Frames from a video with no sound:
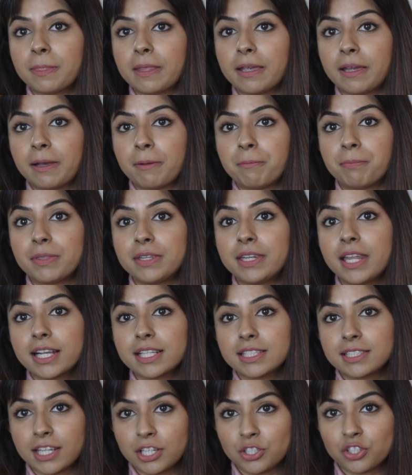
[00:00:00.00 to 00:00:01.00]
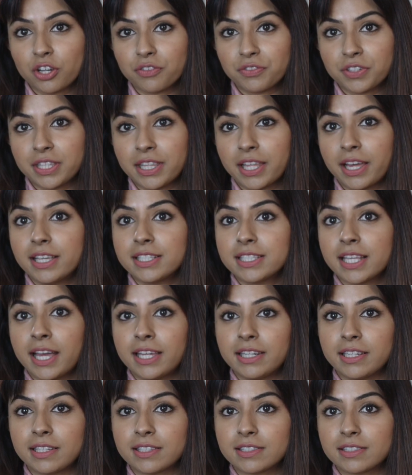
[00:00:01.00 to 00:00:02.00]
The next stage after that is
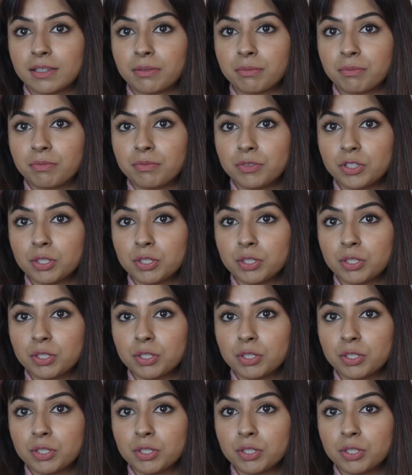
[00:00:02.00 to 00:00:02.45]
adding some